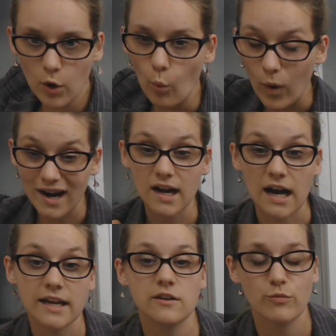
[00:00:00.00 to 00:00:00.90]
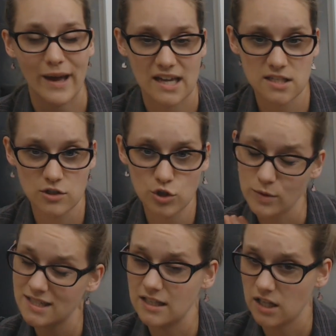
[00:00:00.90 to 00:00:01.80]
about what kind of passage
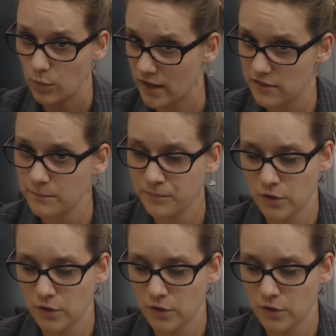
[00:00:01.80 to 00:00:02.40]
you are dealing with.